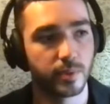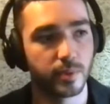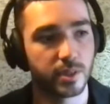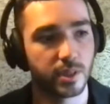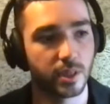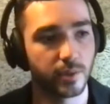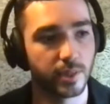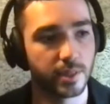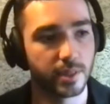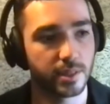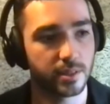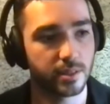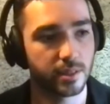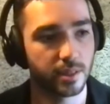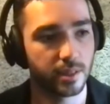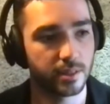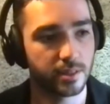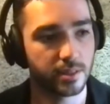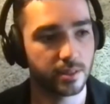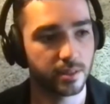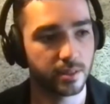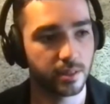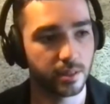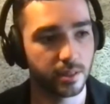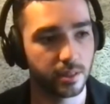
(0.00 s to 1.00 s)
So
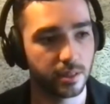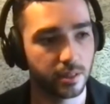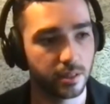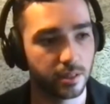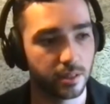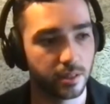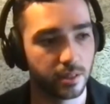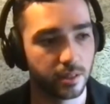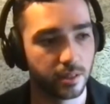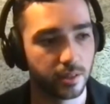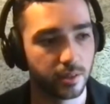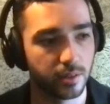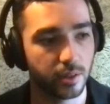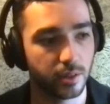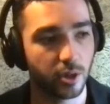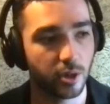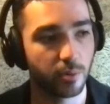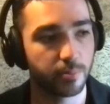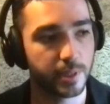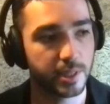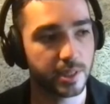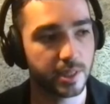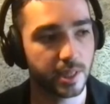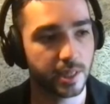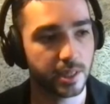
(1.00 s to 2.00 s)
it's the
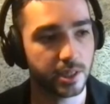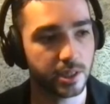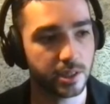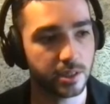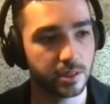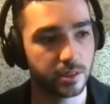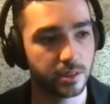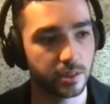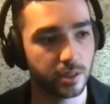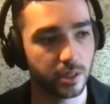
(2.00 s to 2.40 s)
computation